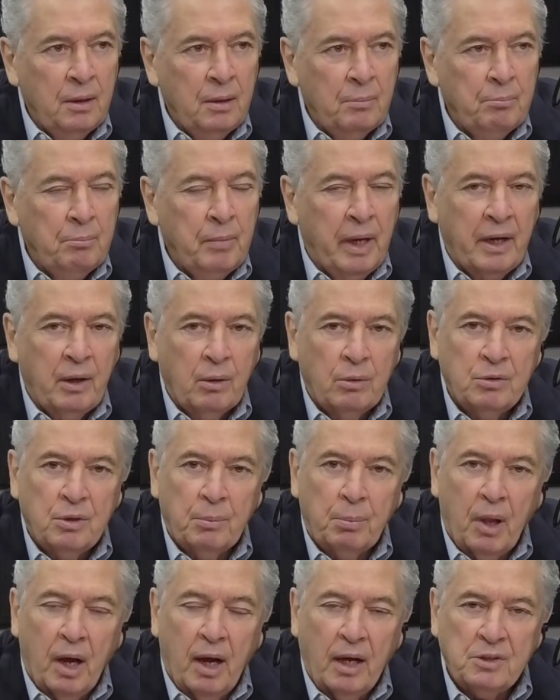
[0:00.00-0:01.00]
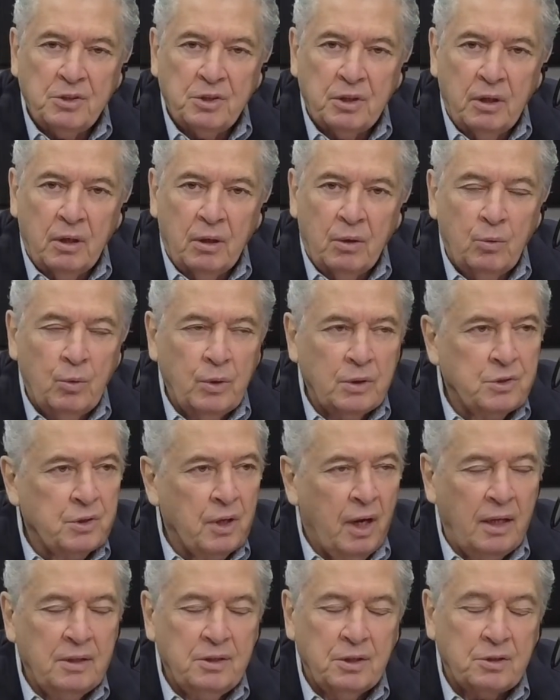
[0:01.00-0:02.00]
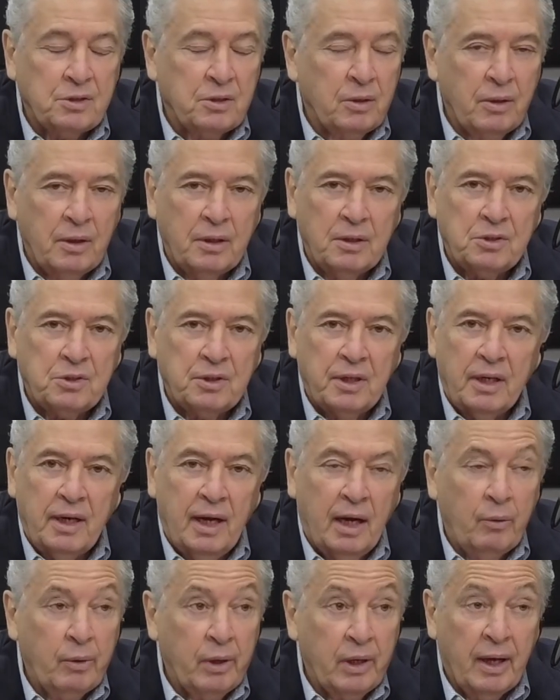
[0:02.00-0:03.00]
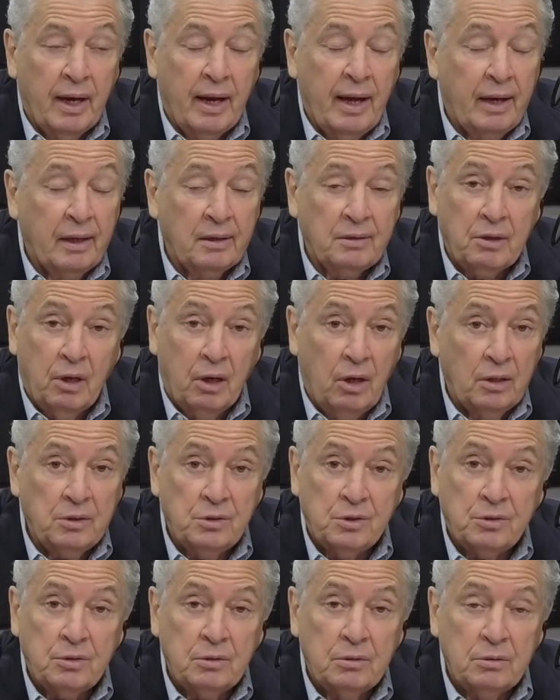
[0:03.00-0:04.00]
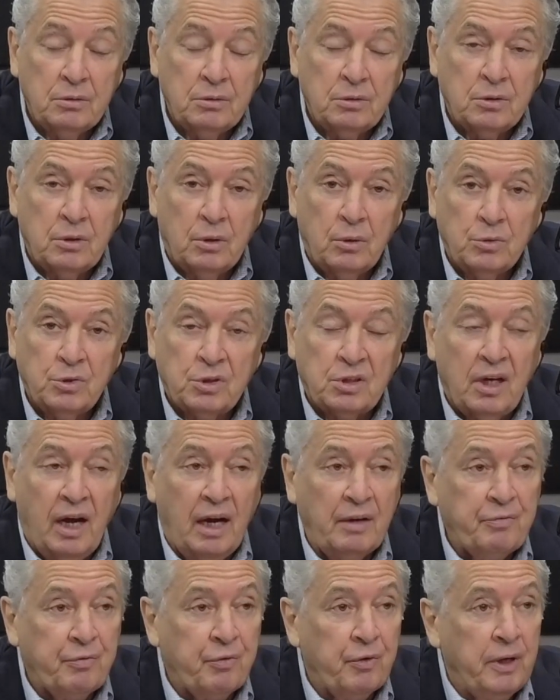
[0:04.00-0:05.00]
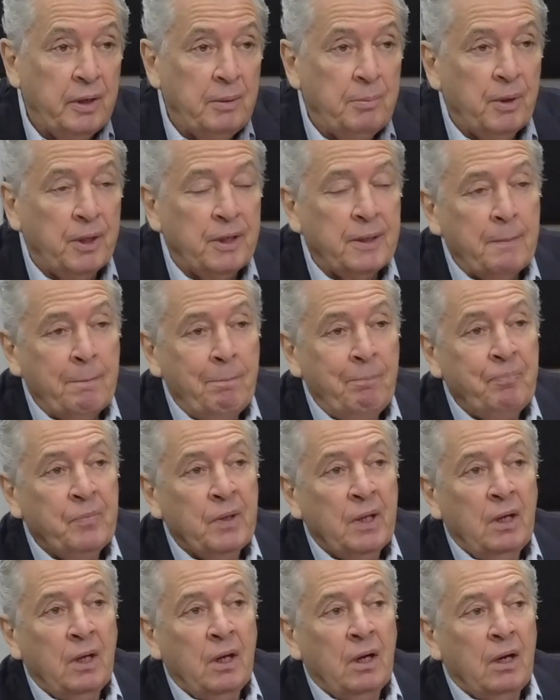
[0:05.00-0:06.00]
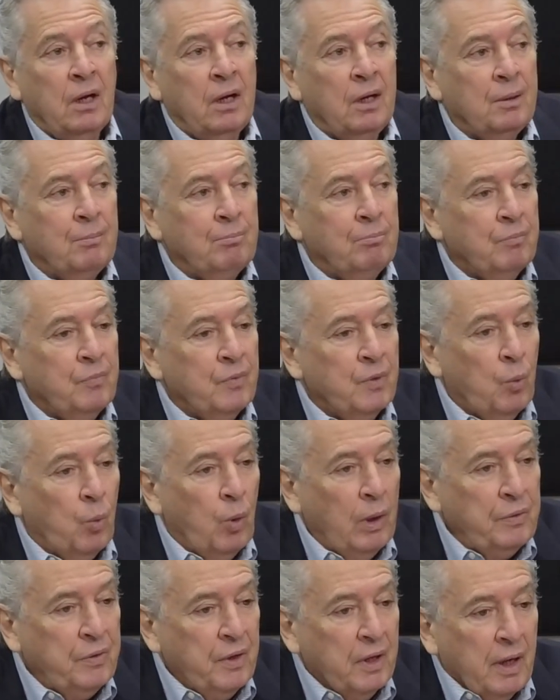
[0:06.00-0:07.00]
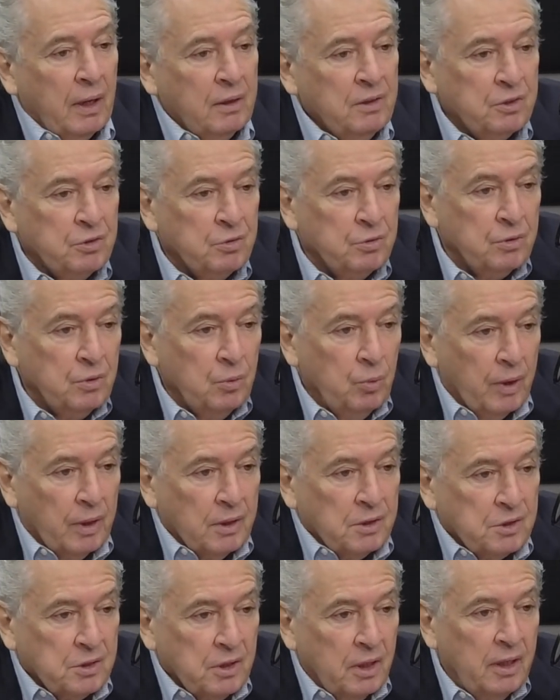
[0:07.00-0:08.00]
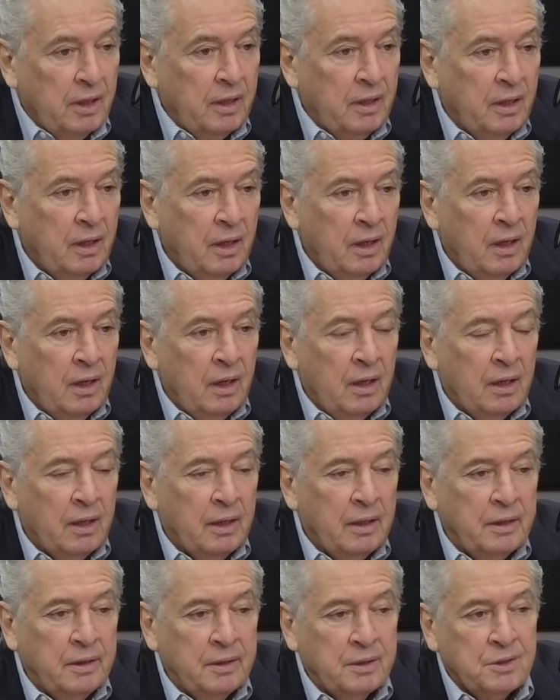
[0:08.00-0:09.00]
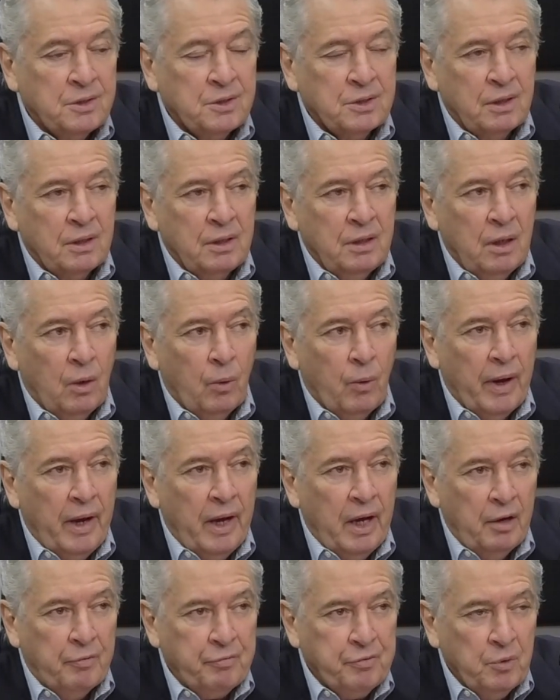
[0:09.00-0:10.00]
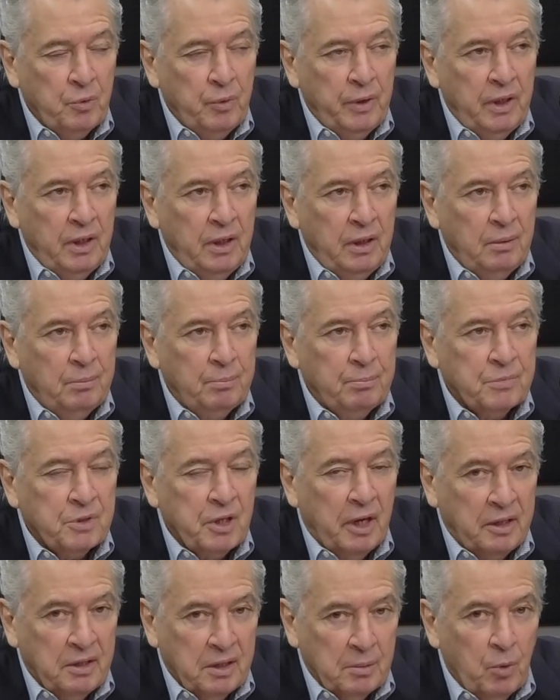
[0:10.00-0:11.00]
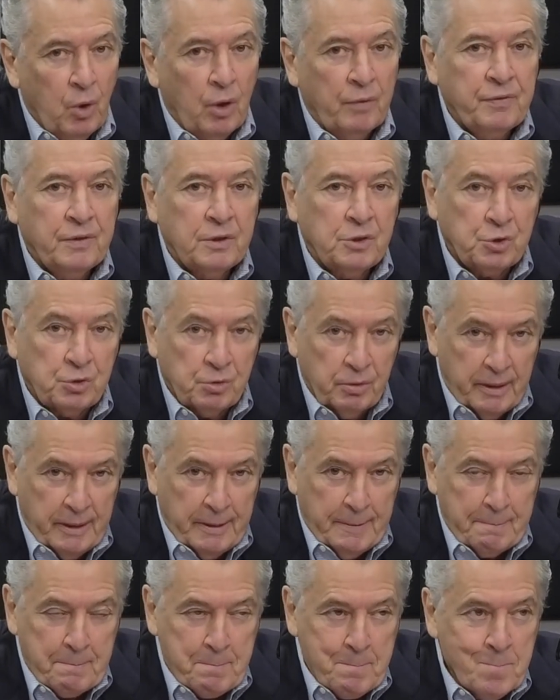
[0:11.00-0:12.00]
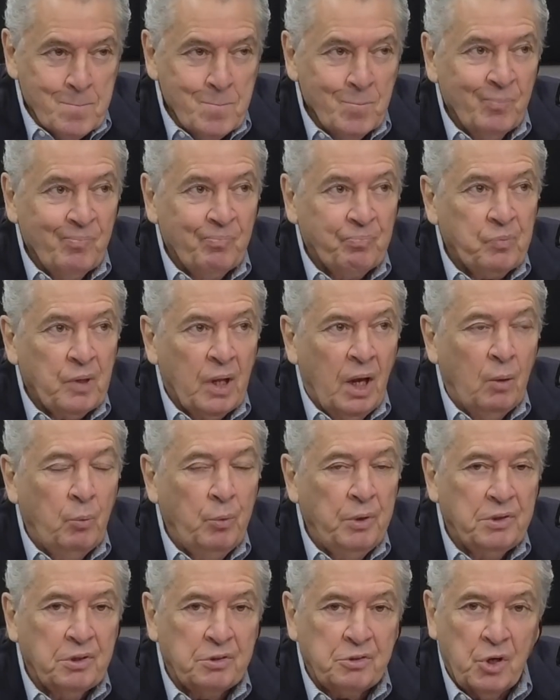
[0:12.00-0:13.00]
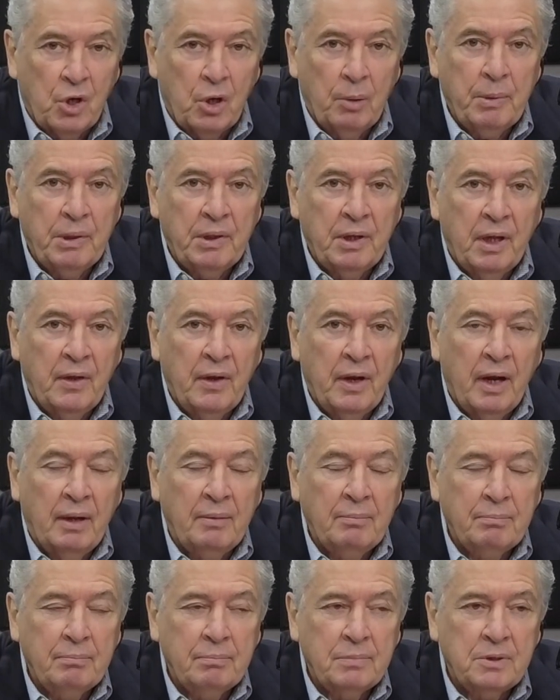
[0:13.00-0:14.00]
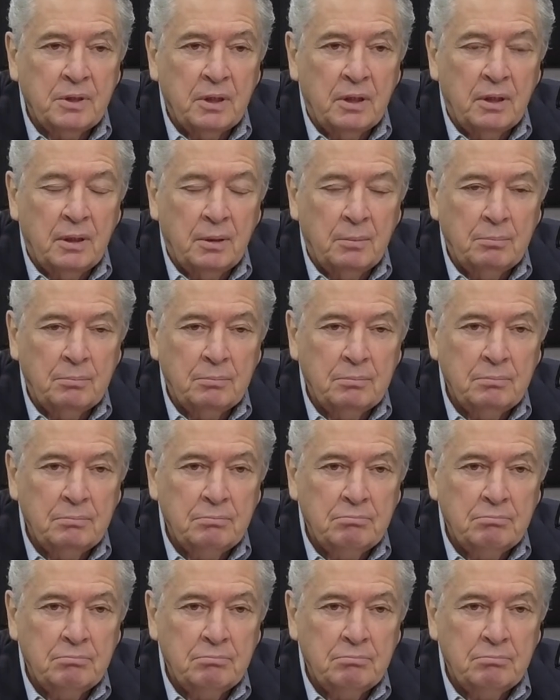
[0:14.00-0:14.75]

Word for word: mayor, de Blasio, which I just don't understand how he got out of Dodge so scot-free. But um, the one thing I just do want to say is, you know, after we take them off the street and we determine they're not, um,